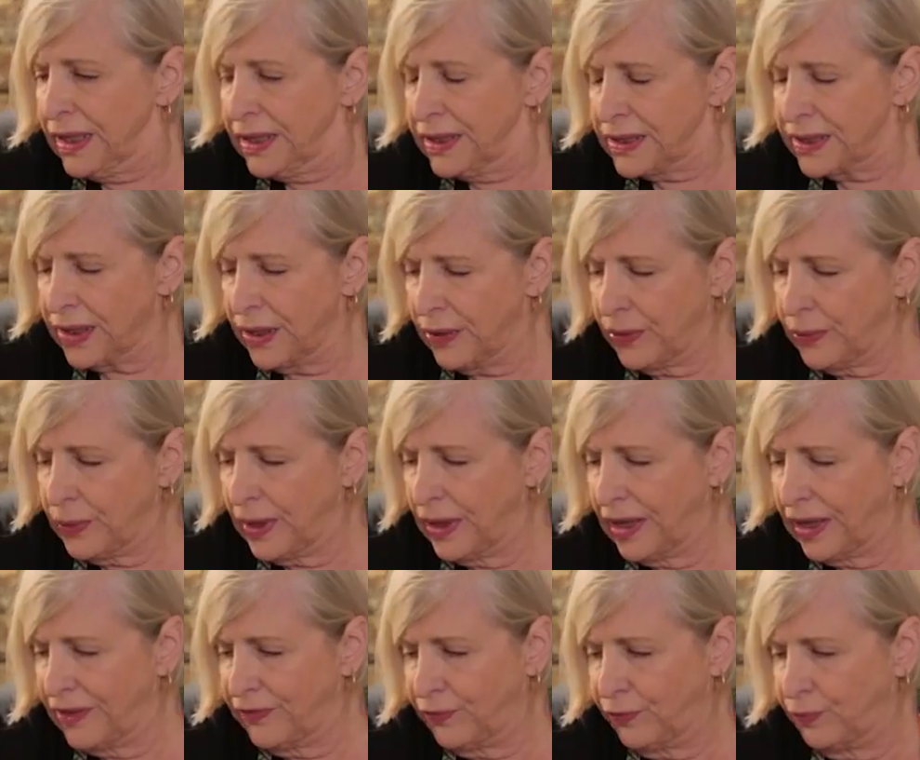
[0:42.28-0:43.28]
So
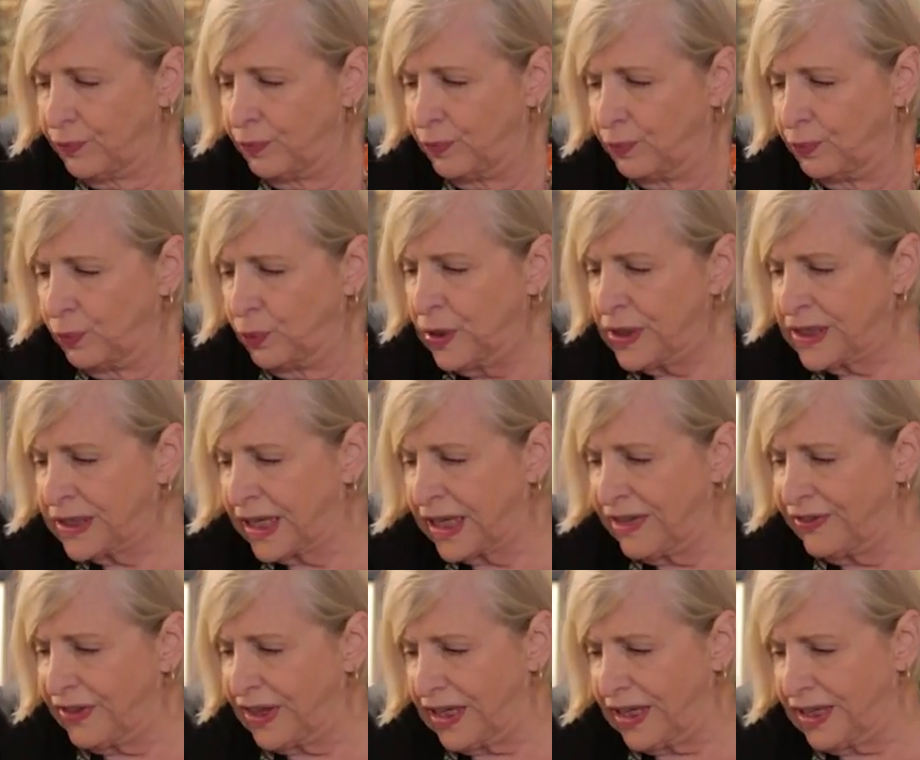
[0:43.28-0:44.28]
I'm
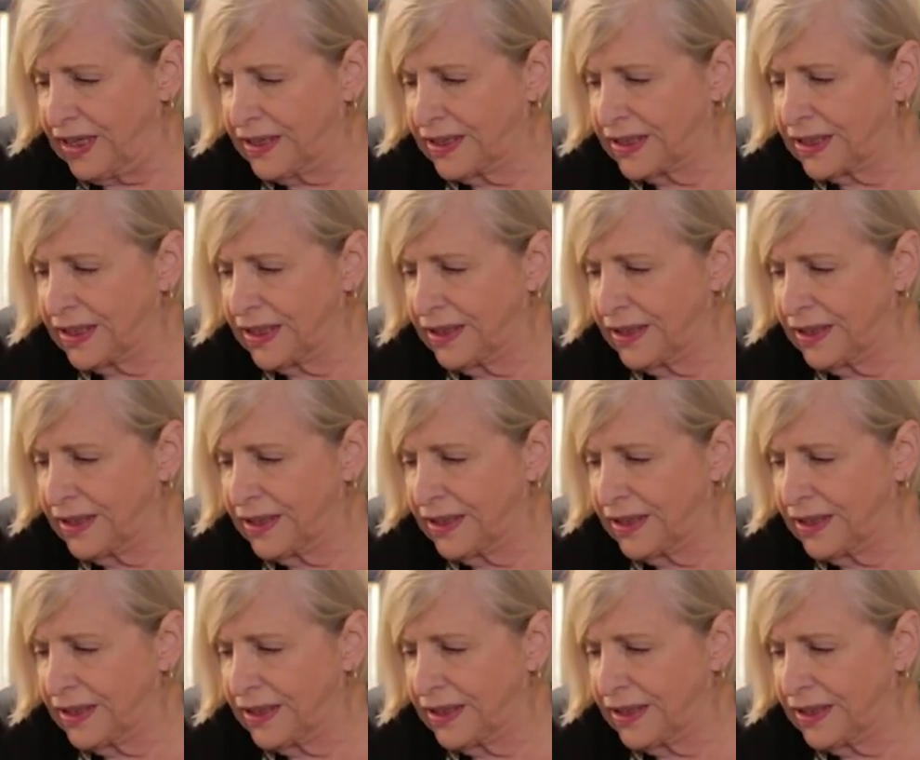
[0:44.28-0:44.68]
whisking these